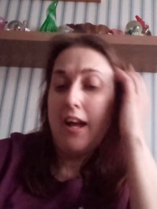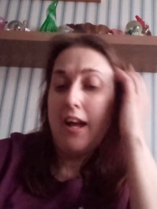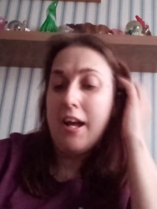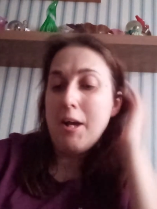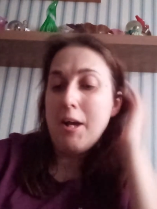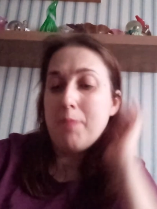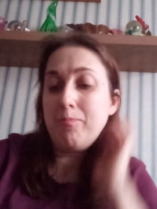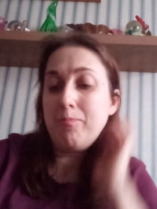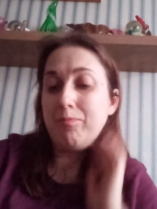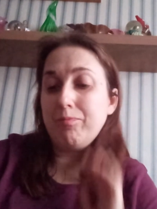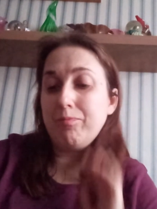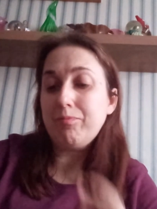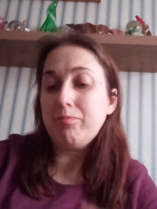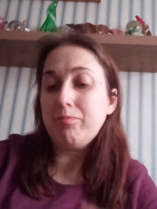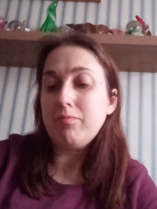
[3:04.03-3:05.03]
Um,
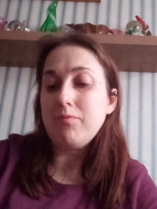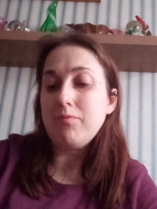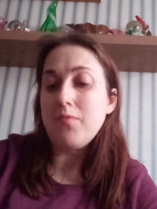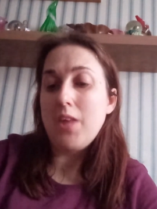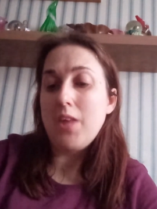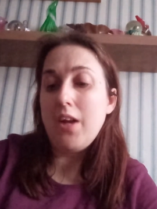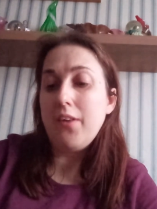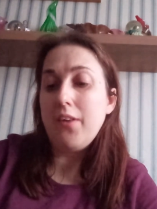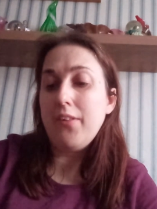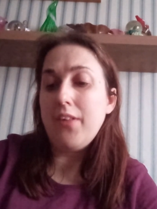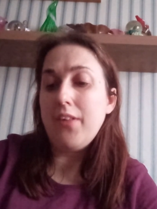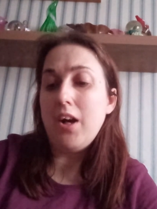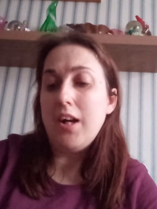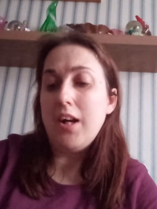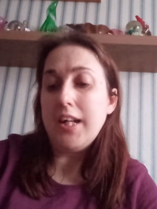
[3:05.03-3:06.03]

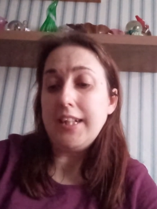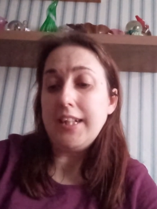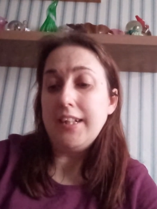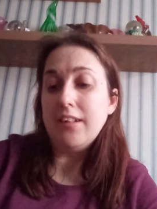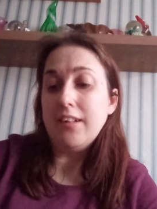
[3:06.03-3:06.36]
Thai